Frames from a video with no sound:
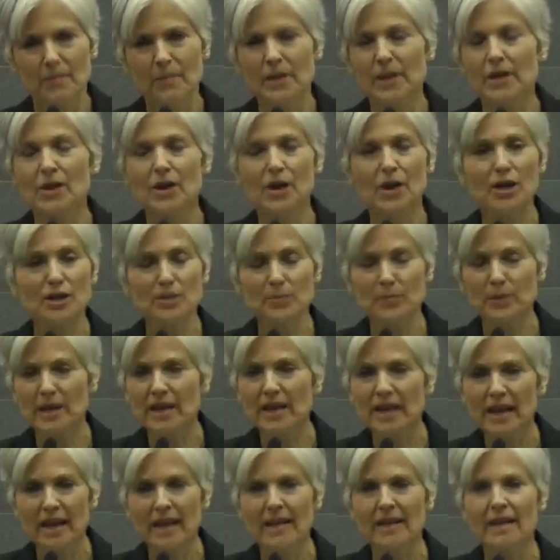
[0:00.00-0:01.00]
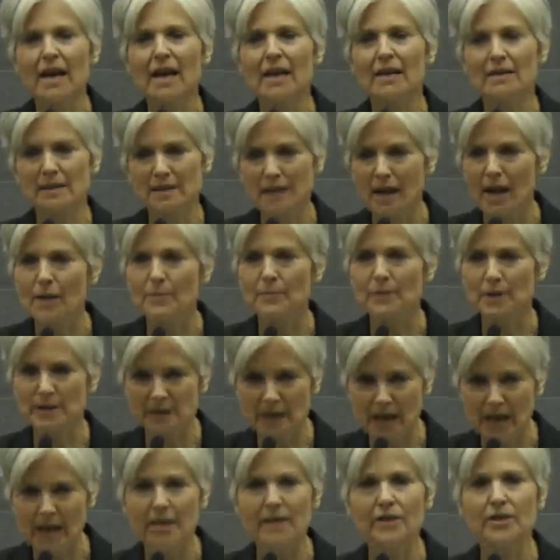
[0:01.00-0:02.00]
because we cannot
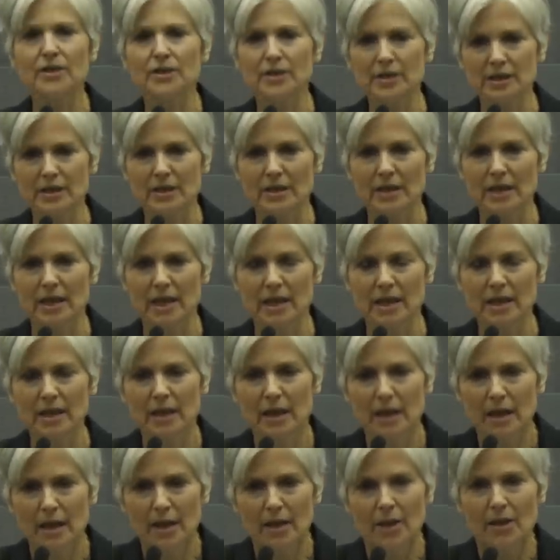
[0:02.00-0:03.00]
simultaneously